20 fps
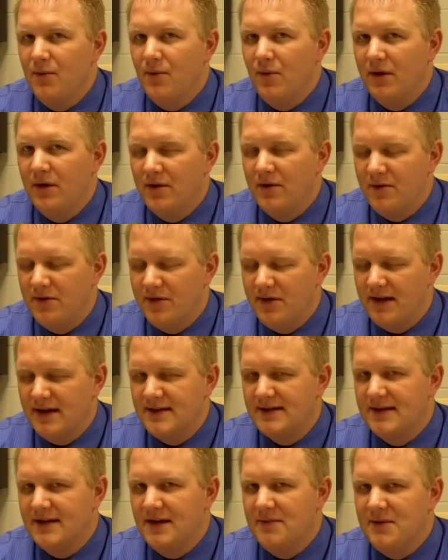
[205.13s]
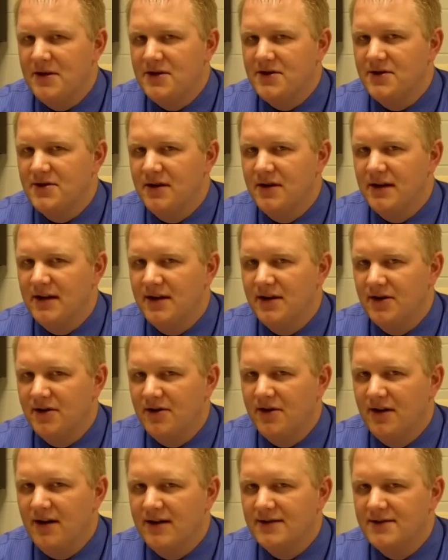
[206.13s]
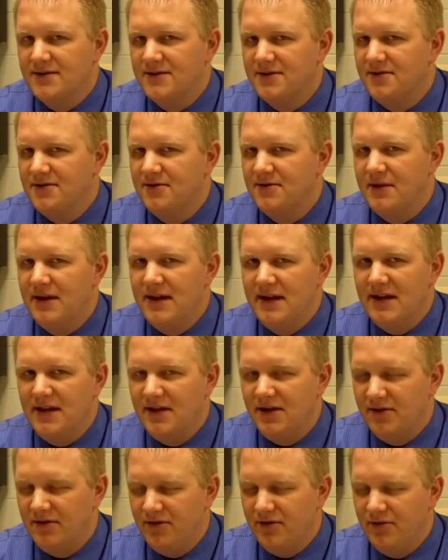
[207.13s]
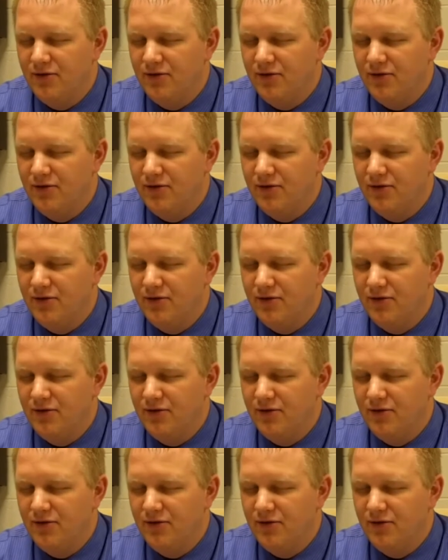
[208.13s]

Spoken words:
One of the things that I make sure I get across to any